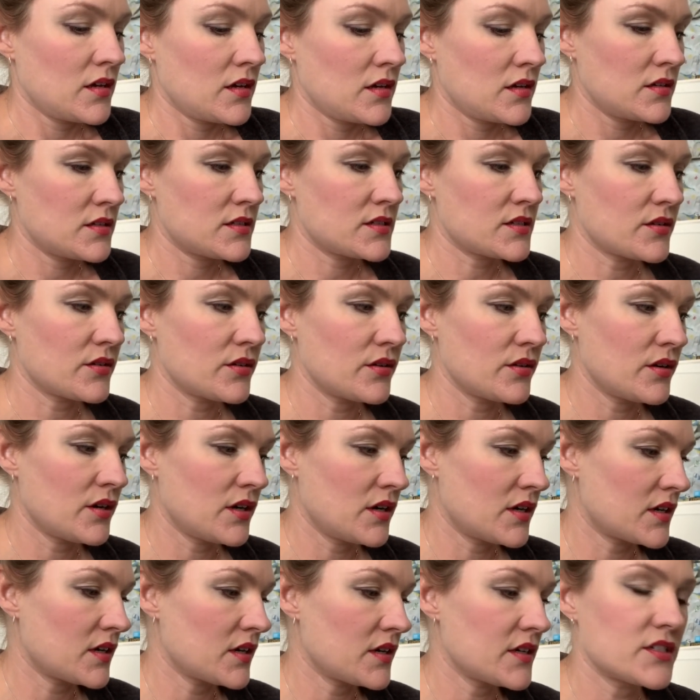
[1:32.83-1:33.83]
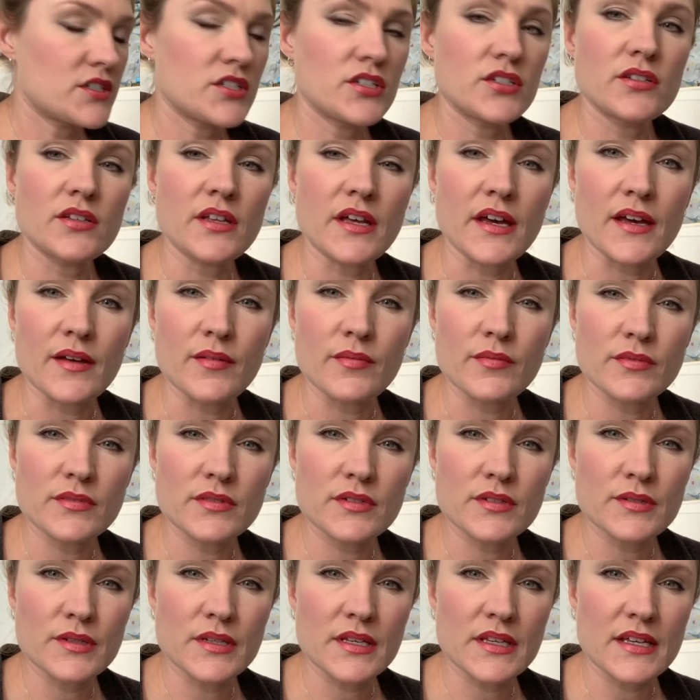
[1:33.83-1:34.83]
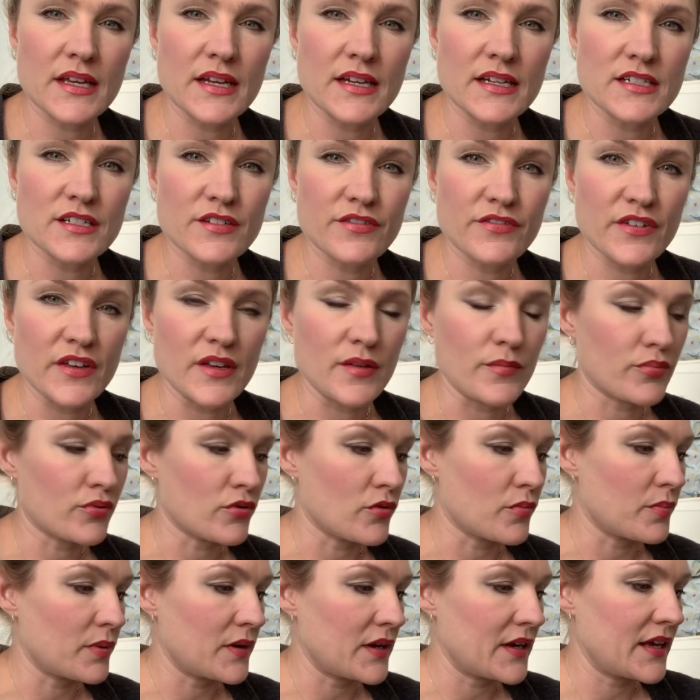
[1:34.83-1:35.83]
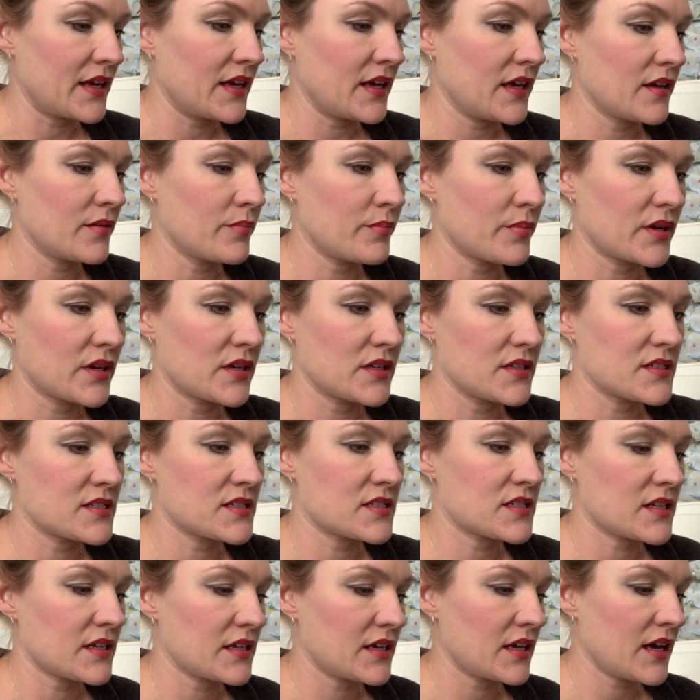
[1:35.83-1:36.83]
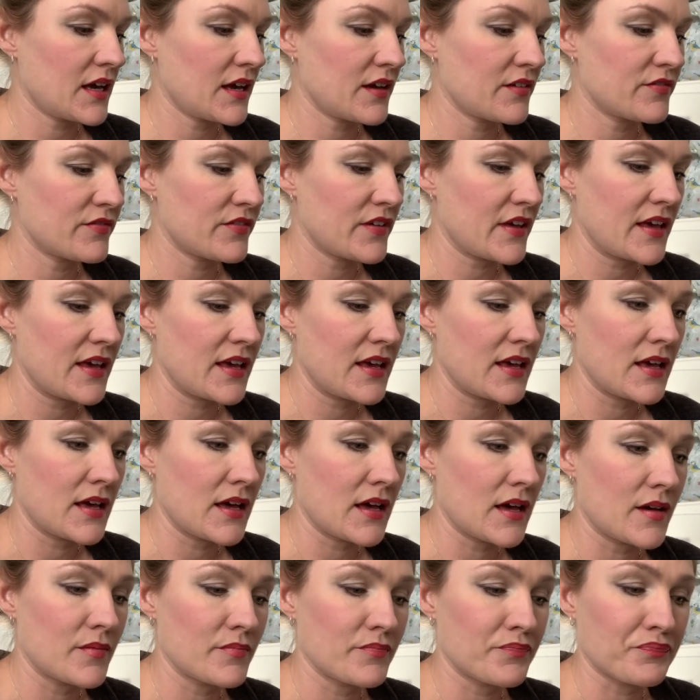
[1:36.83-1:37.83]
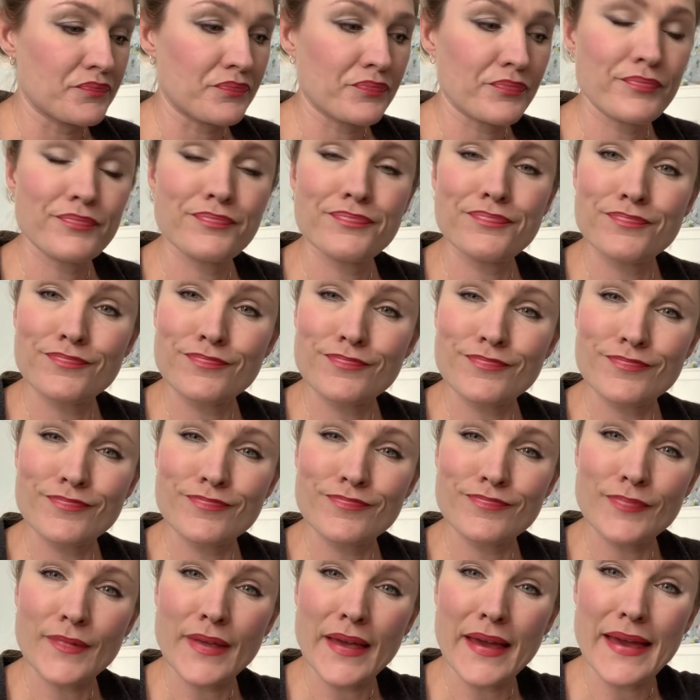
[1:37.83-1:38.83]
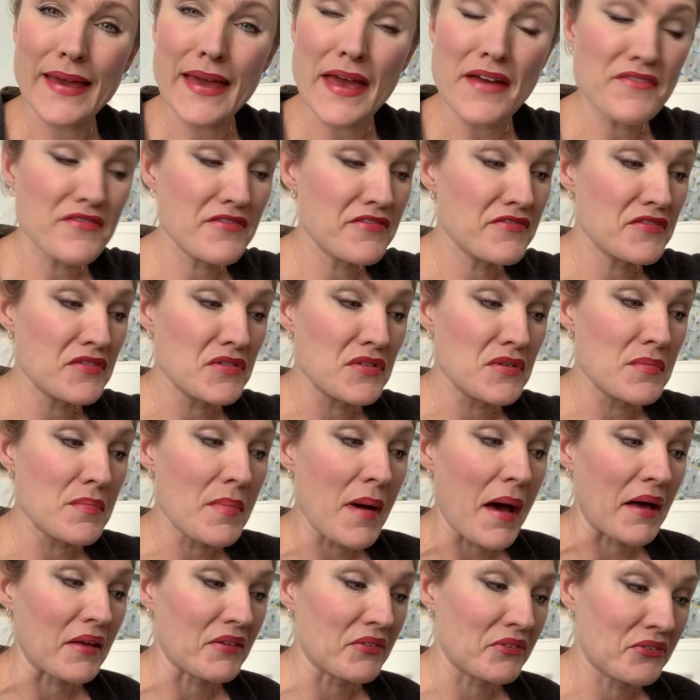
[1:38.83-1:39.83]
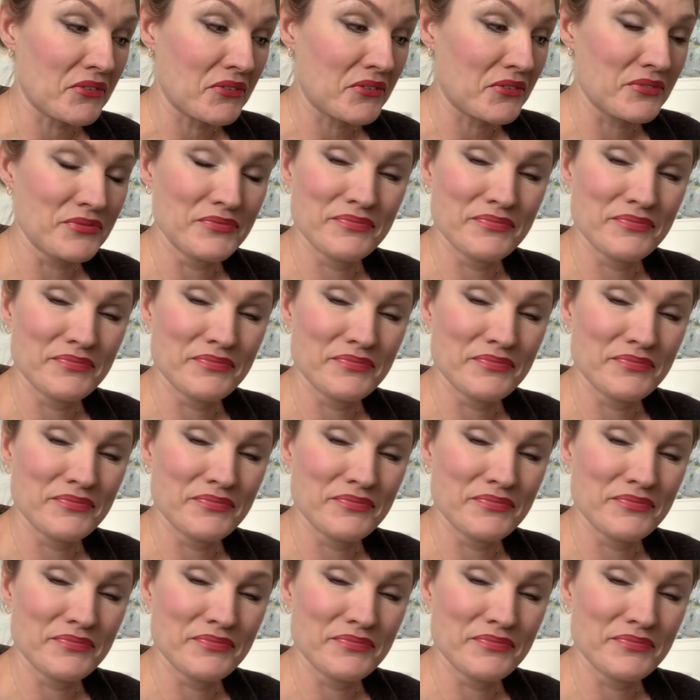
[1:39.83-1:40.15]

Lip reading: So I'd like to do that to get it to fit properly because I have a full bust.